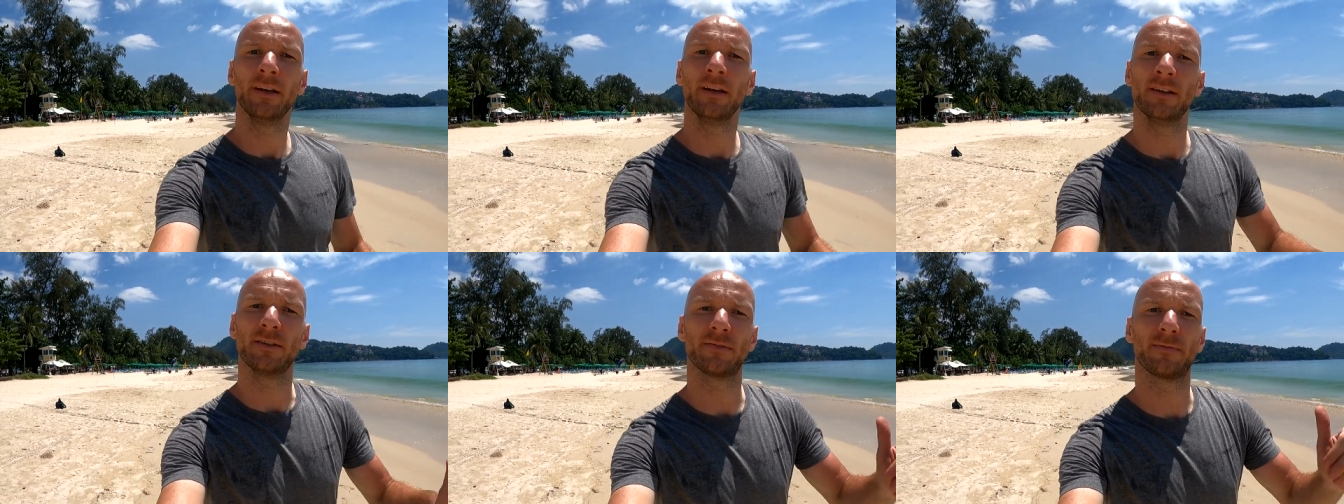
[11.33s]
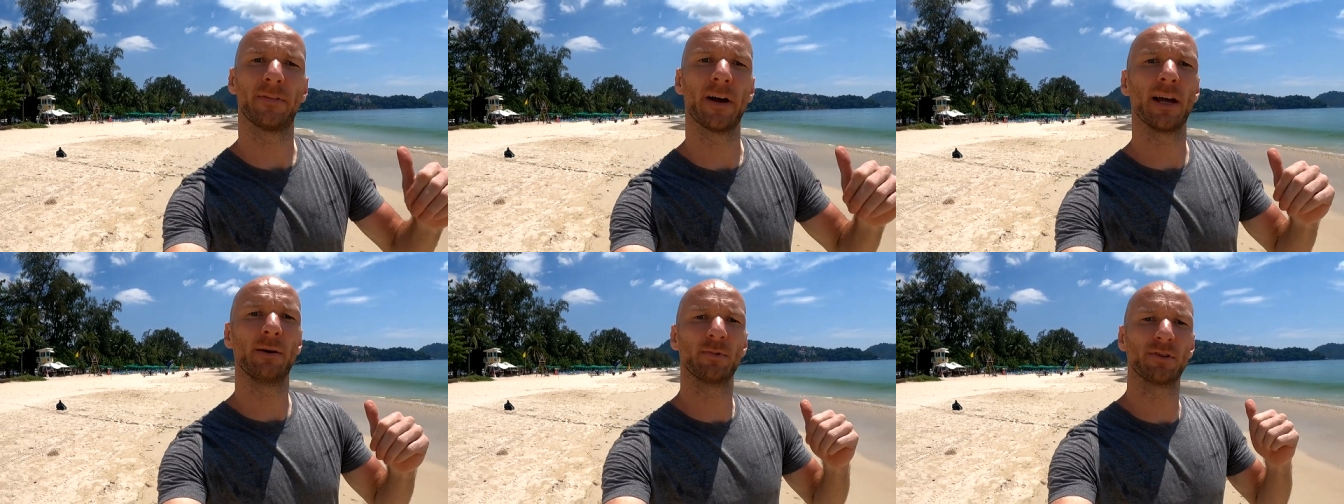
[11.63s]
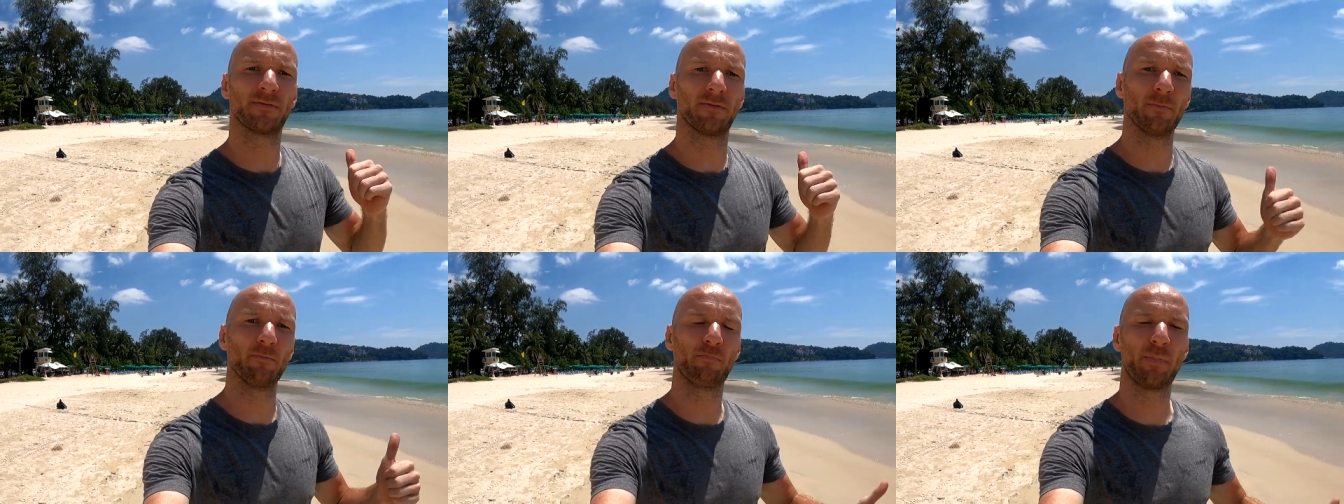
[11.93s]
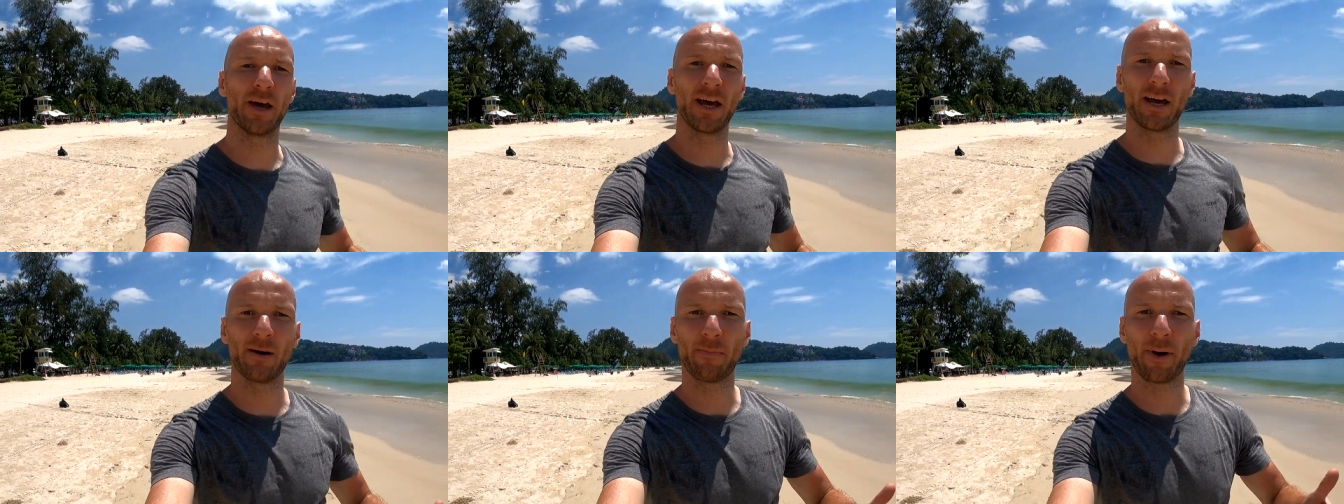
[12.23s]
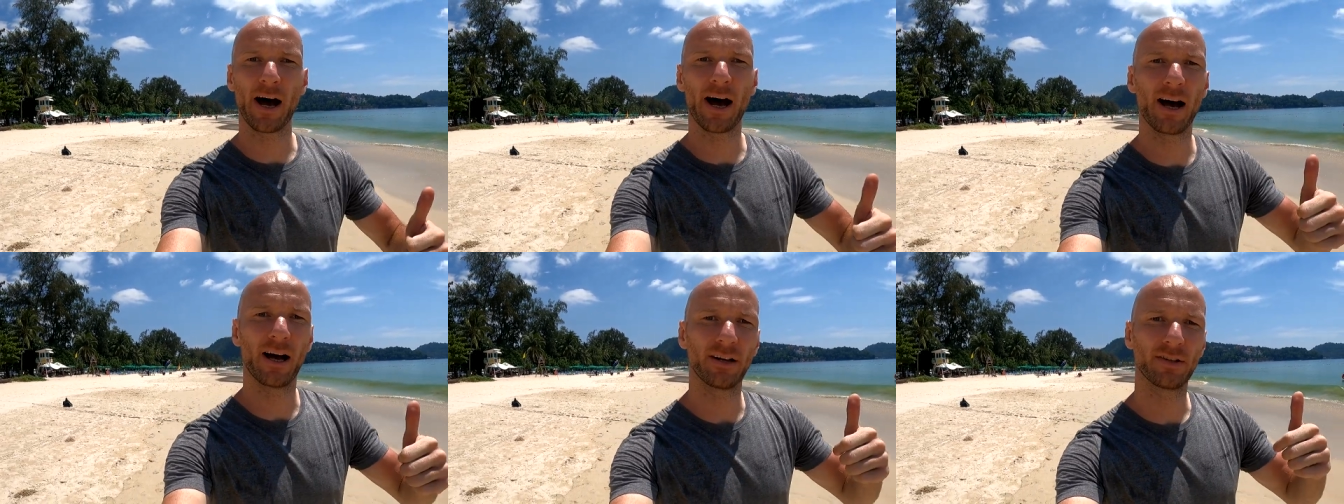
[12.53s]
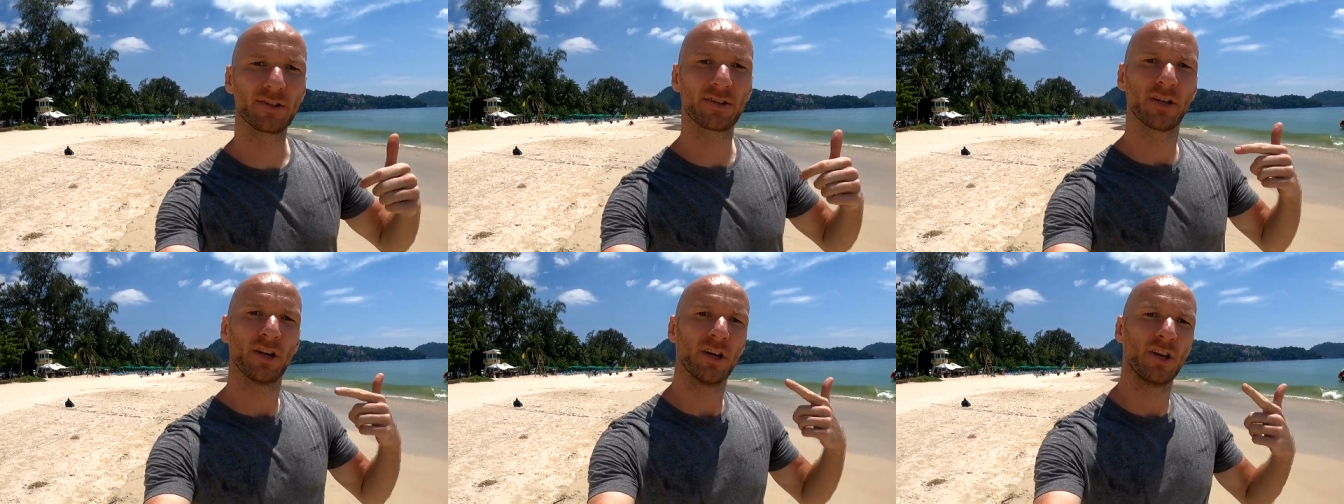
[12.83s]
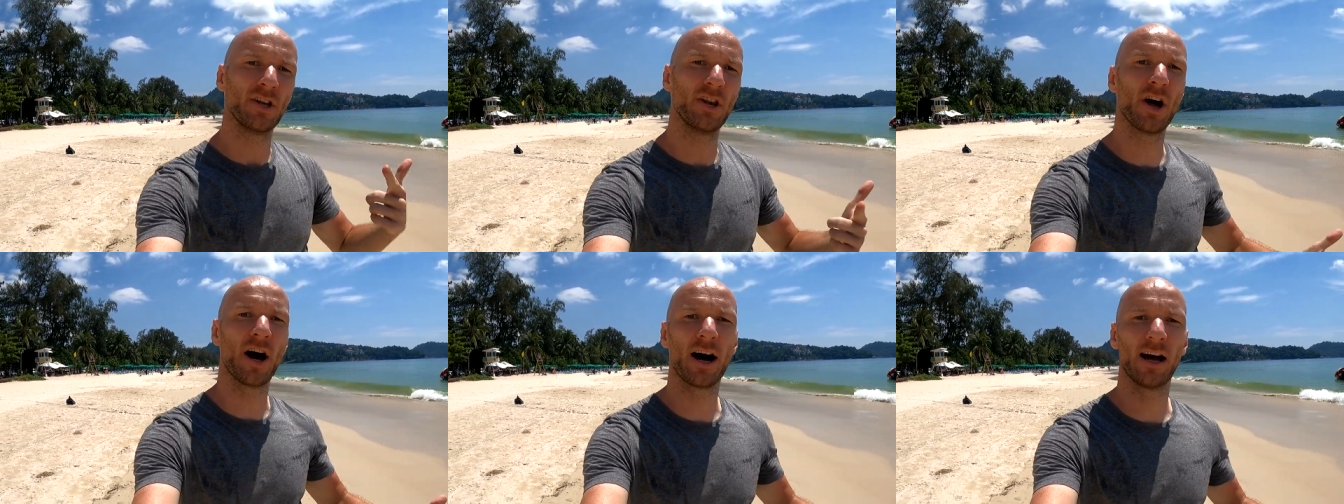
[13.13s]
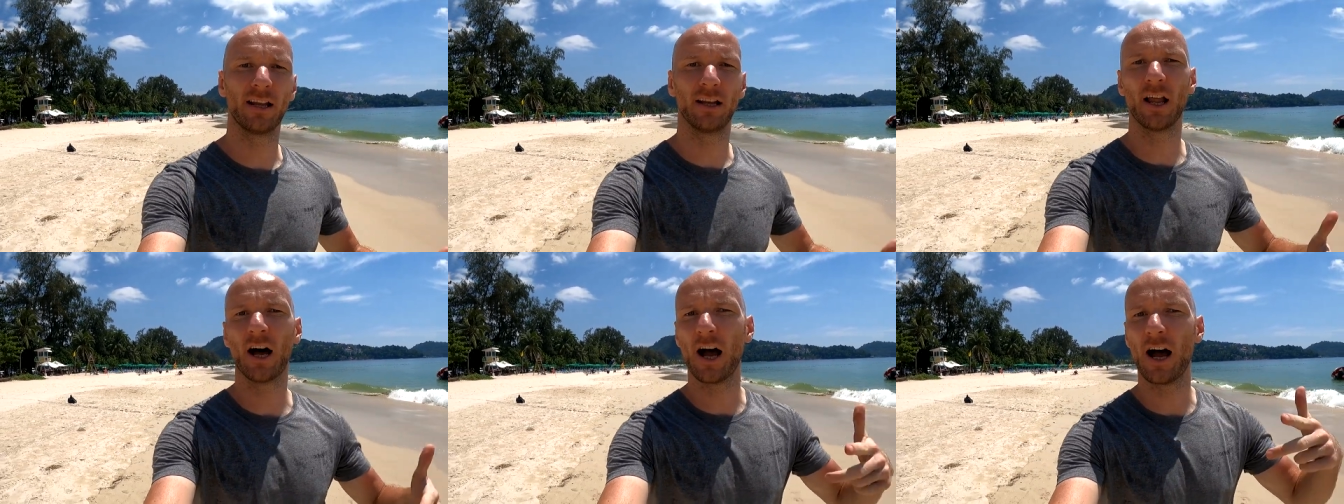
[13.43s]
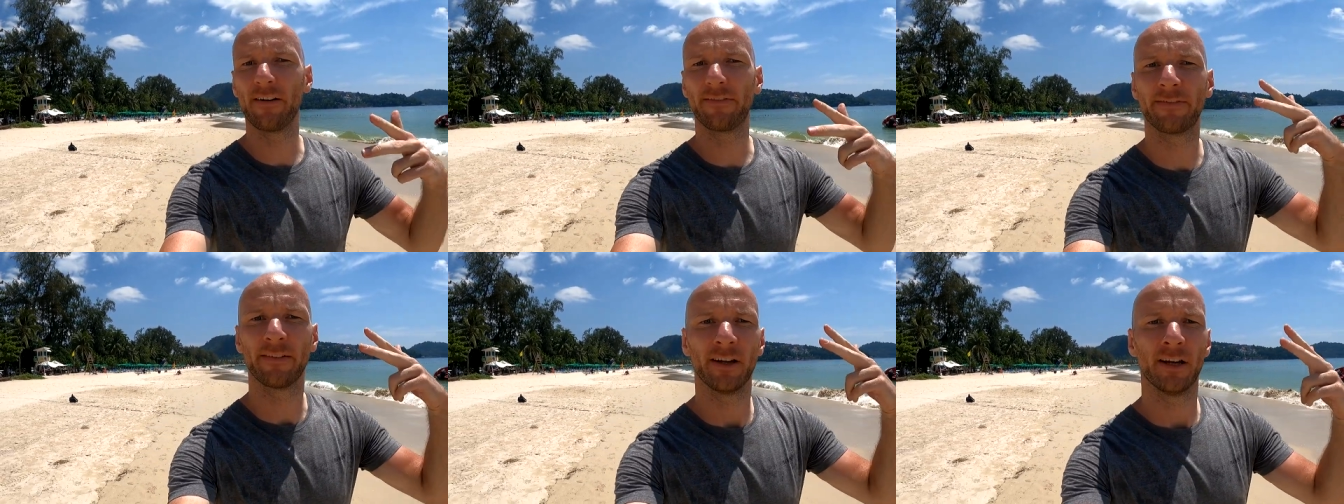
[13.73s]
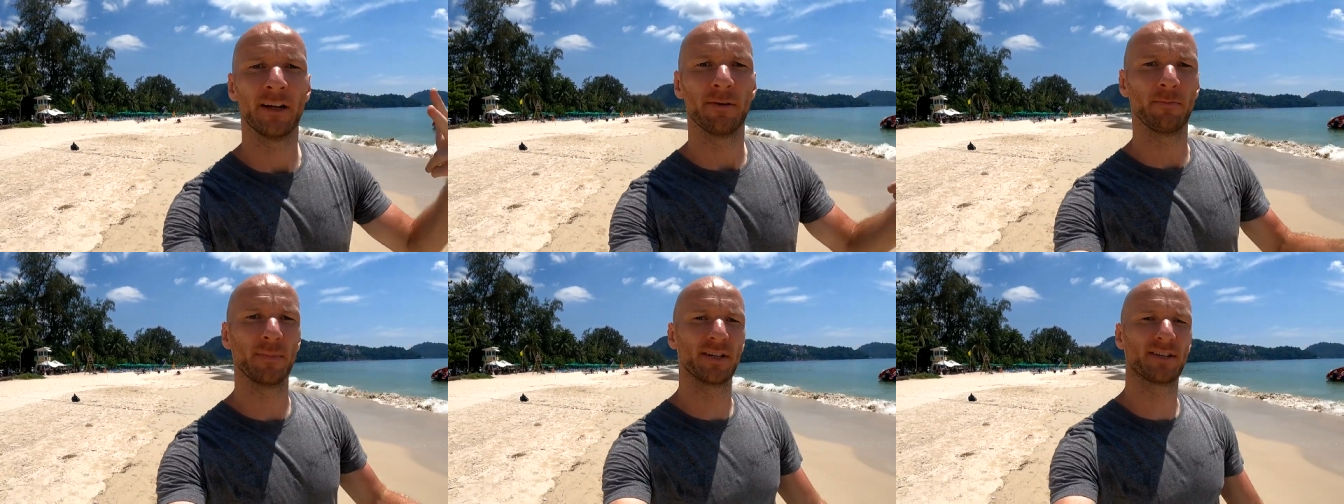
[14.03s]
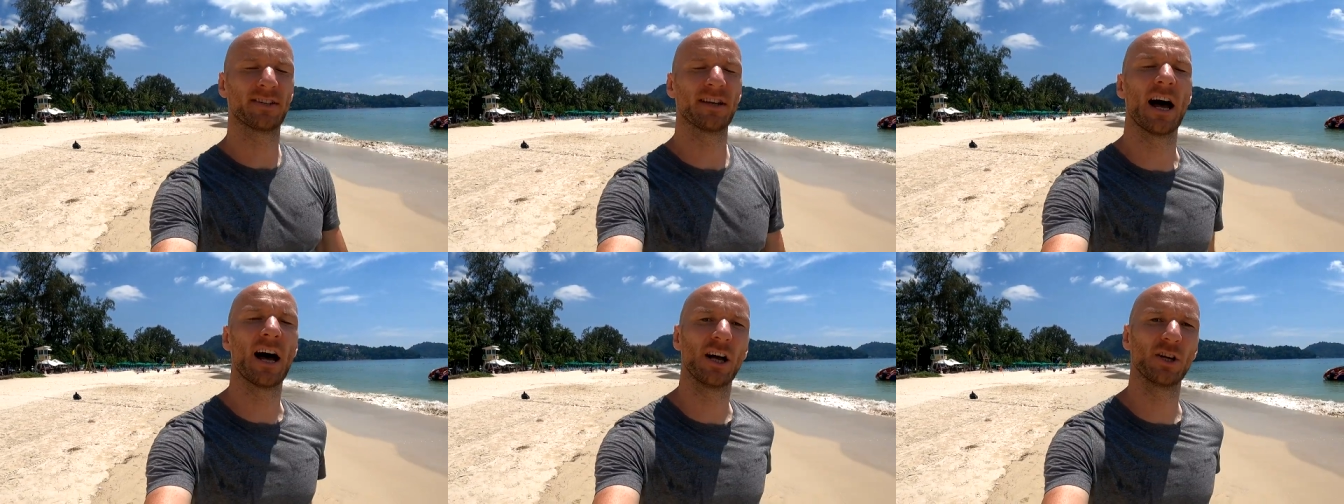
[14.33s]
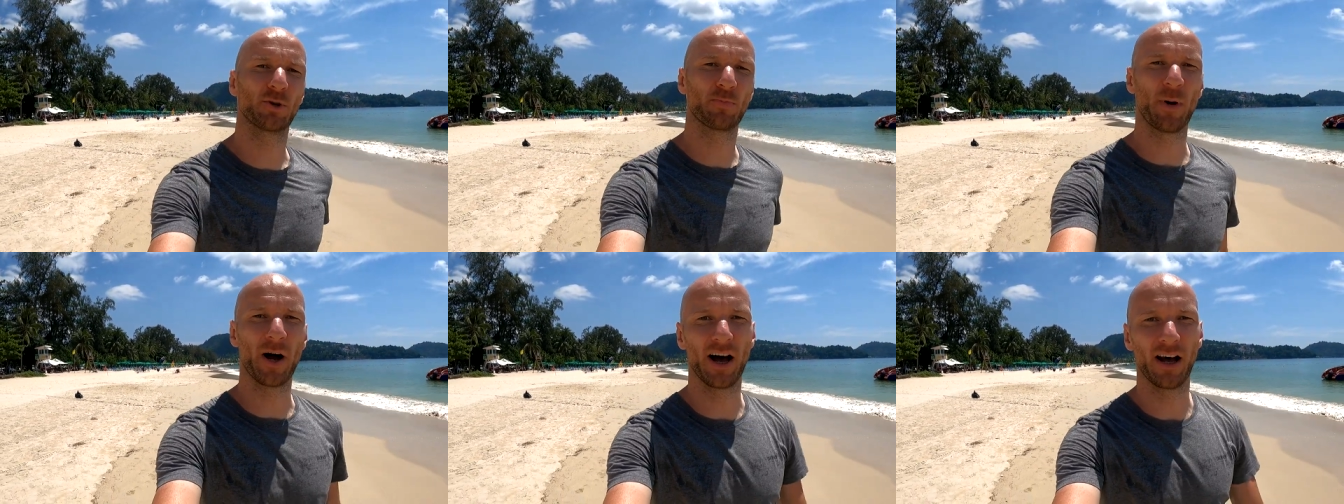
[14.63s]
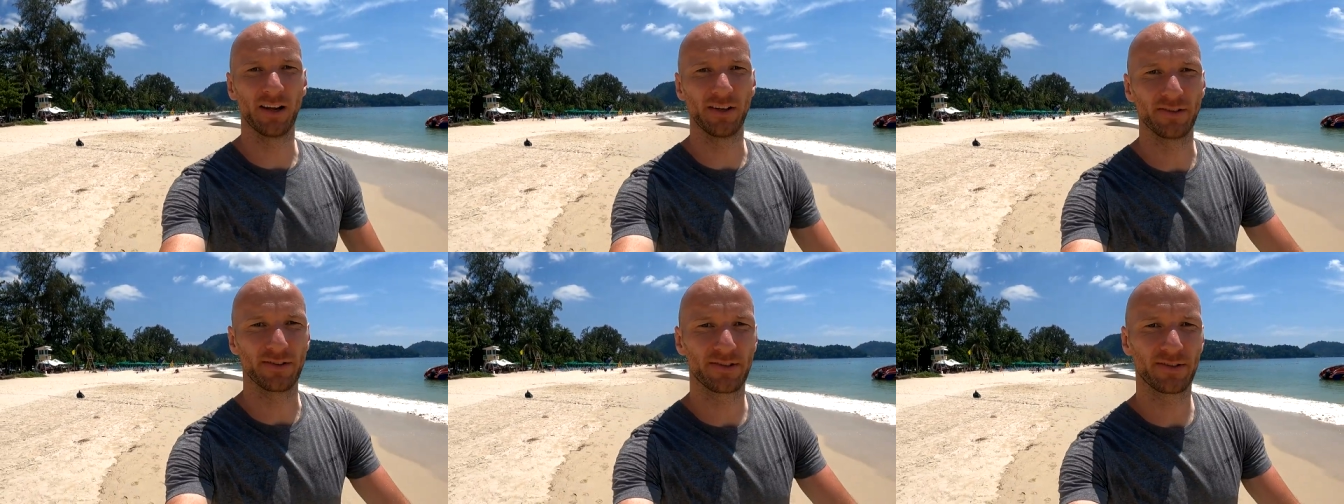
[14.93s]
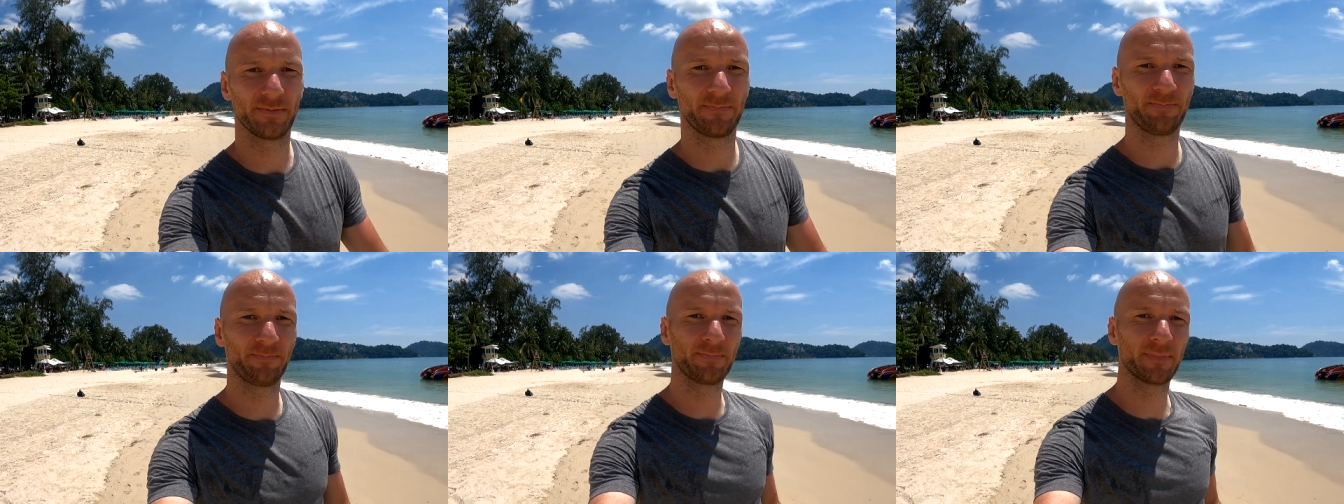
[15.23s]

It's famous for beer bars, nightlife, massage parlors.